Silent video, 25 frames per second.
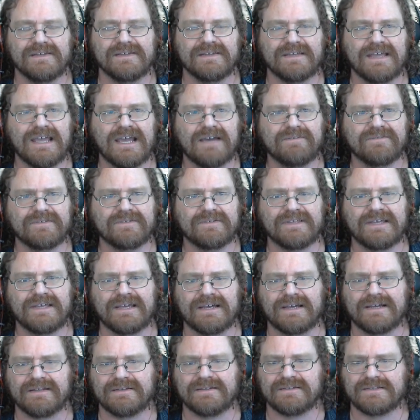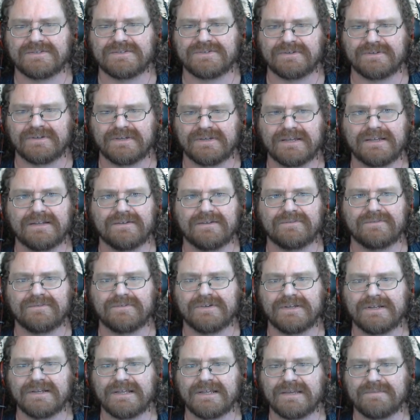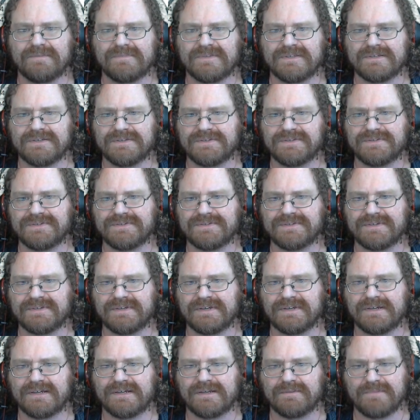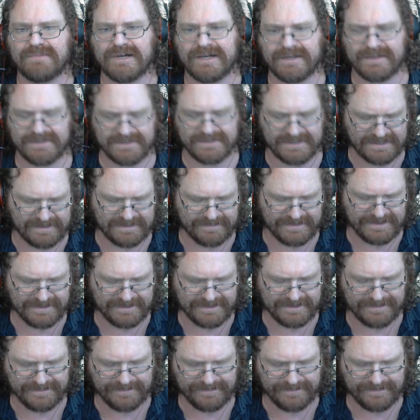After that, let's go ahead and rename this monatomic.